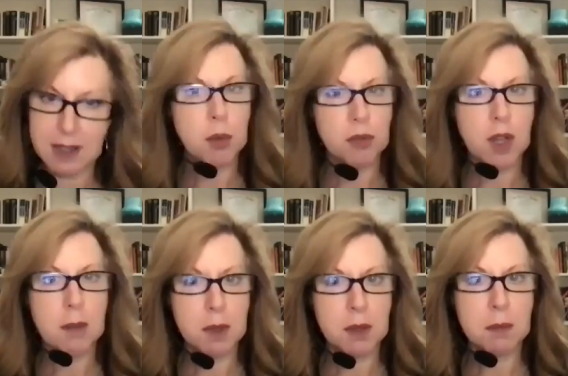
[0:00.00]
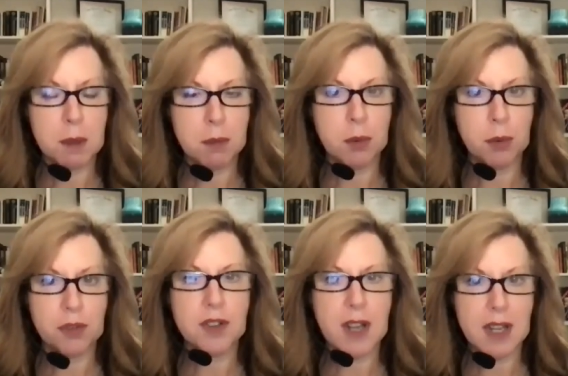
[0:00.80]
it's most common in people who
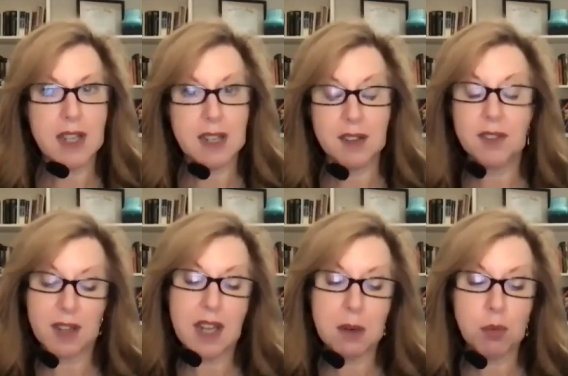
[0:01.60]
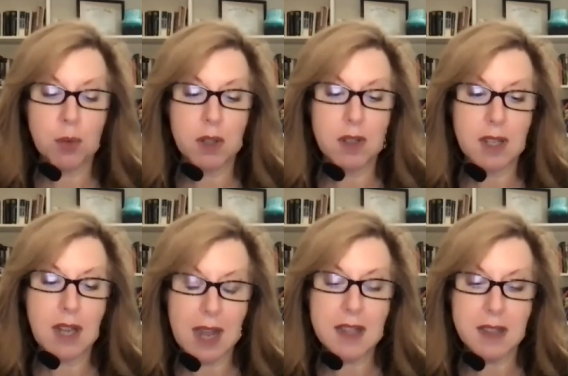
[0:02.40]
stay. It is, it
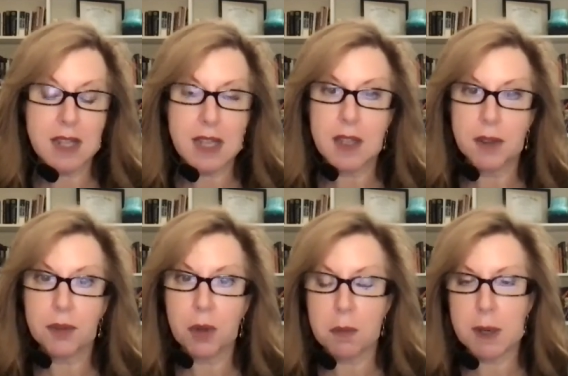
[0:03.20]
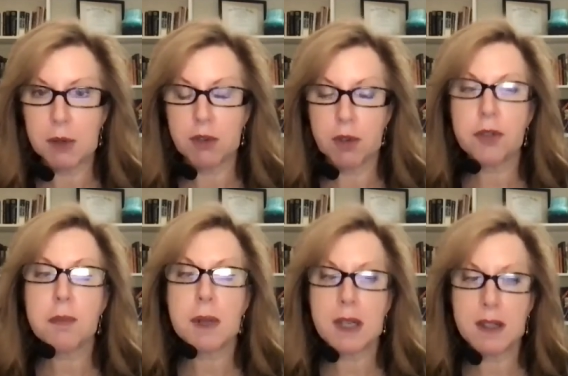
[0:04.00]
really, I think, is about
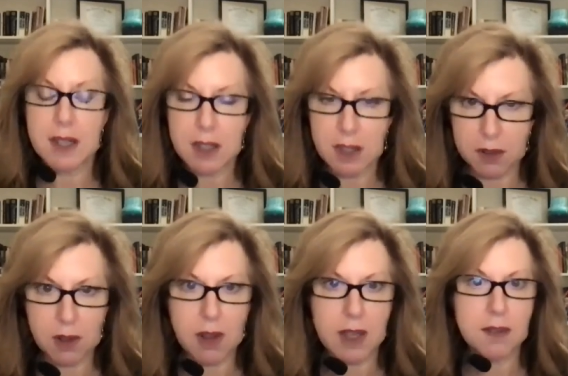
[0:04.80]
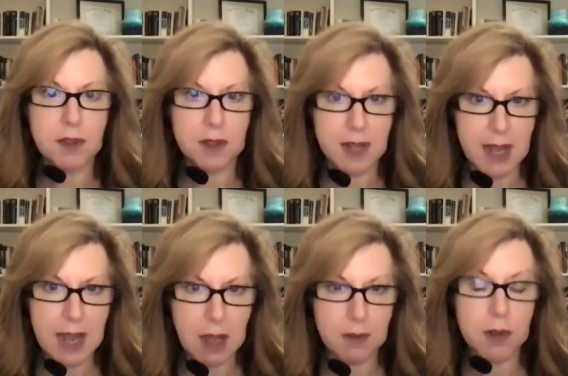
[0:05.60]
just maintaining the life that they
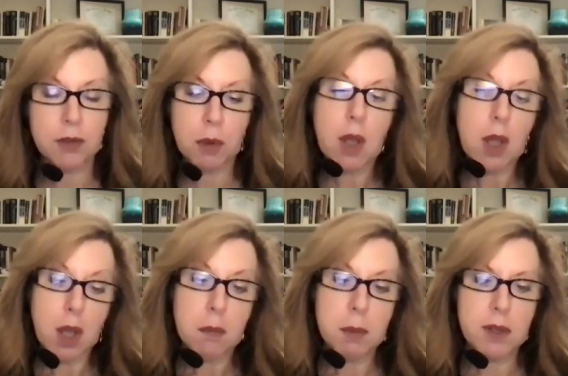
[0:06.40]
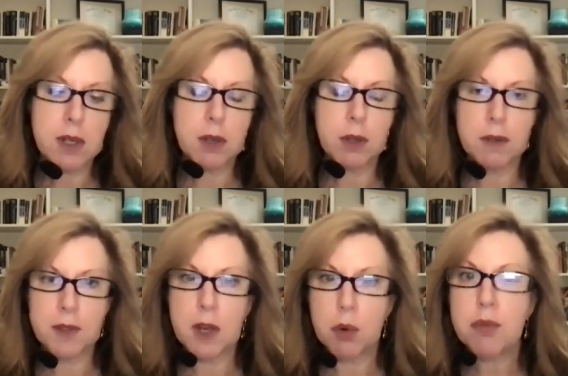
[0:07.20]
have, mm. particularly
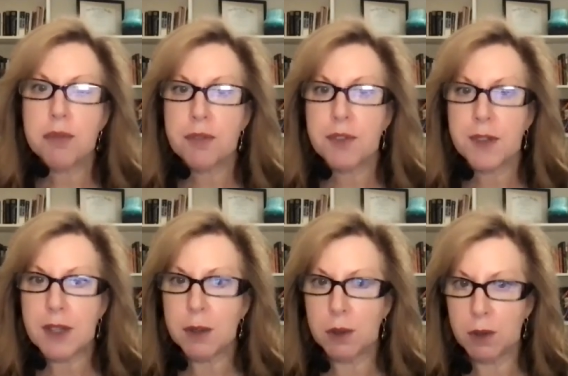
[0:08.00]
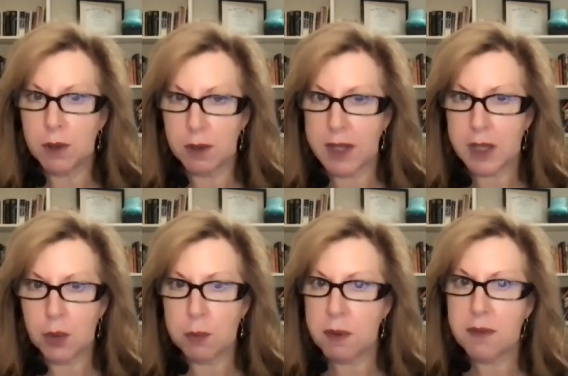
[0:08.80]
if they don't feel
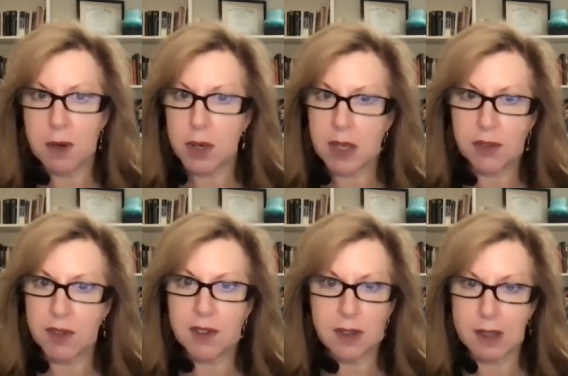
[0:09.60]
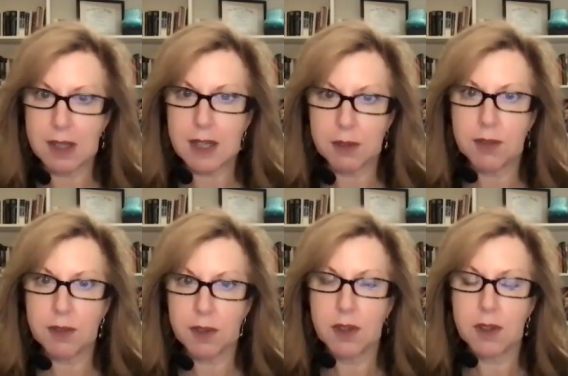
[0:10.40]
like it would be very easy to leave.
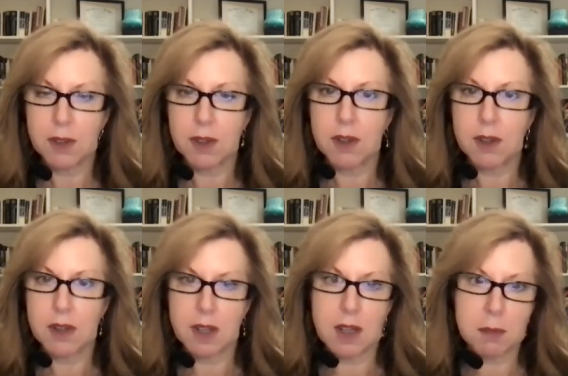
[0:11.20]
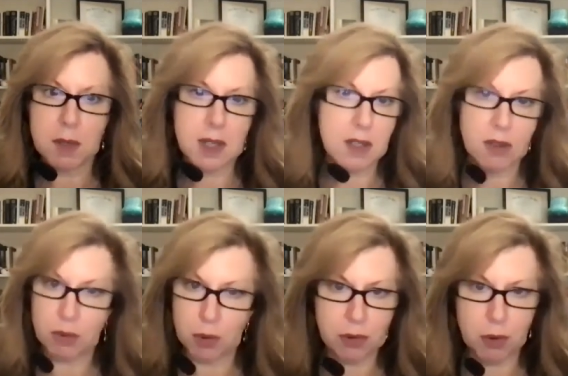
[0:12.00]
I mean, and yeah.
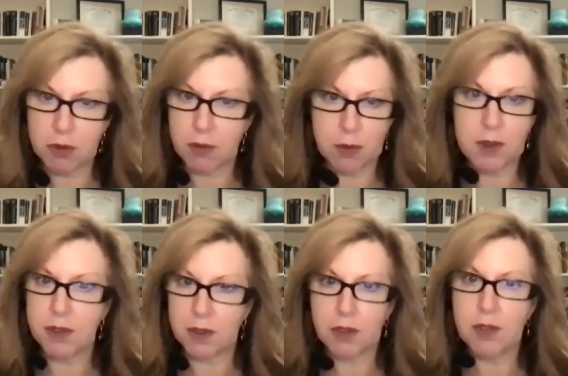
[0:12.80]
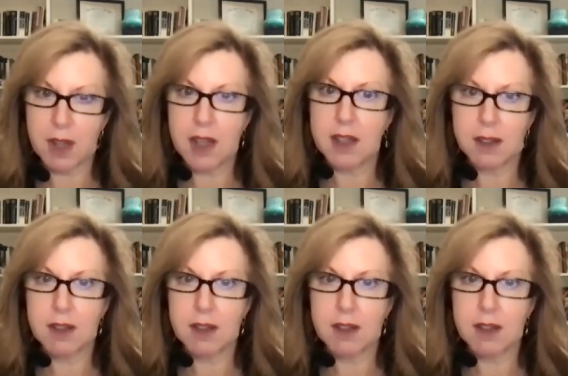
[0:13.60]
there's all sorts of reasons for that.